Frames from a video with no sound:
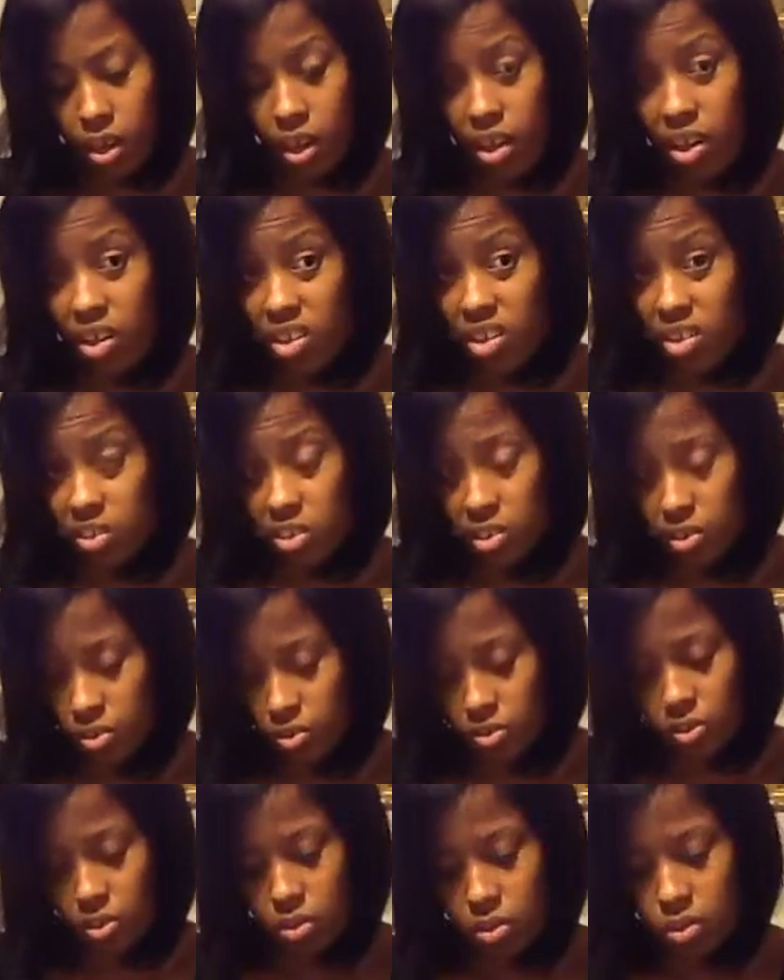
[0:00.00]
Hand
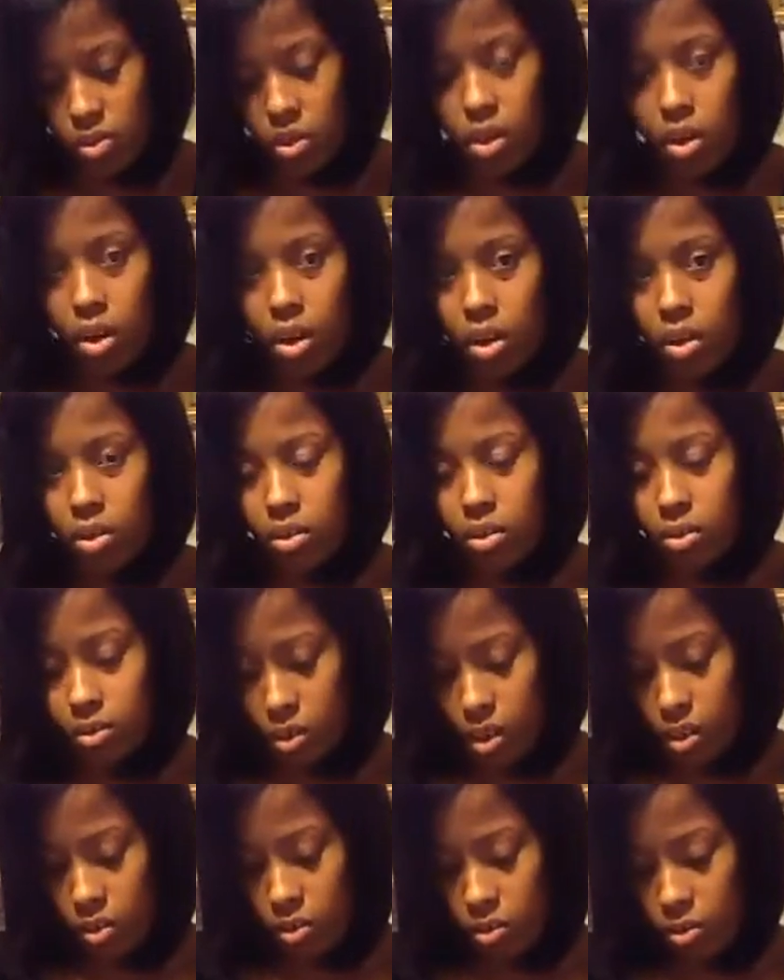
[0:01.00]
gesture, the
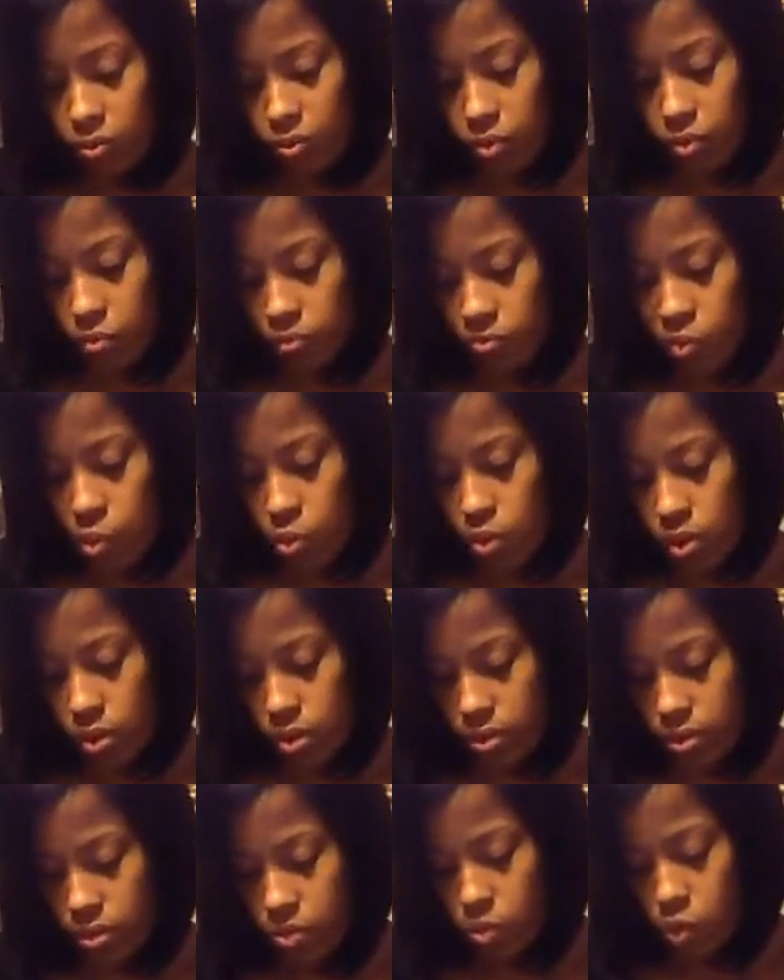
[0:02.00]
tone of your
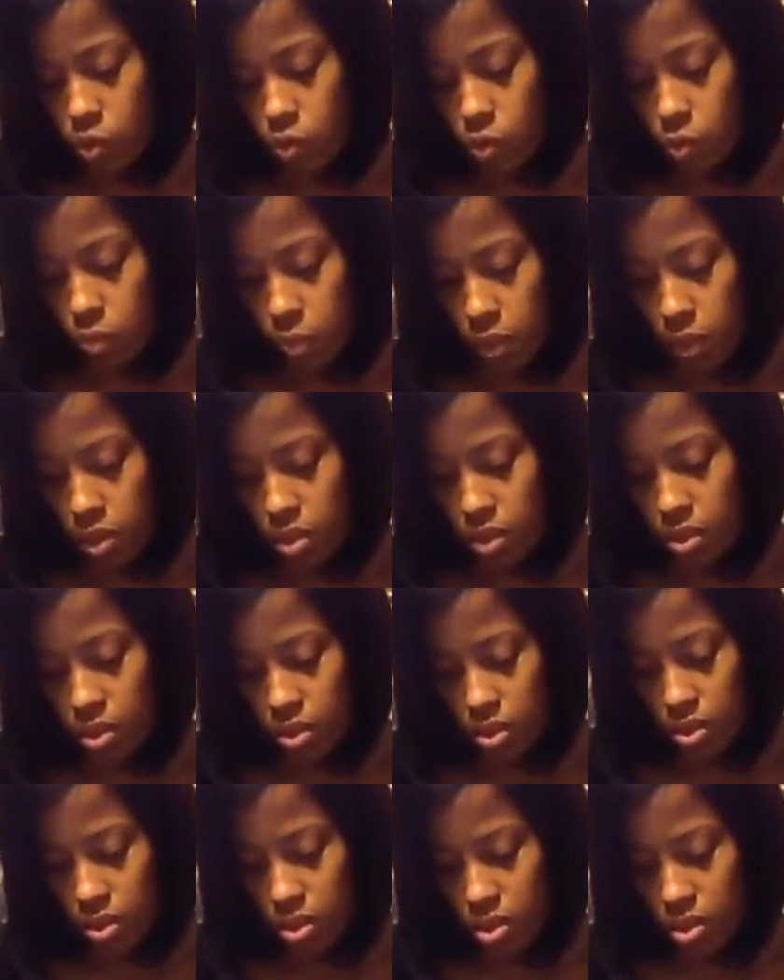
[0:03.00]
voice when you speak,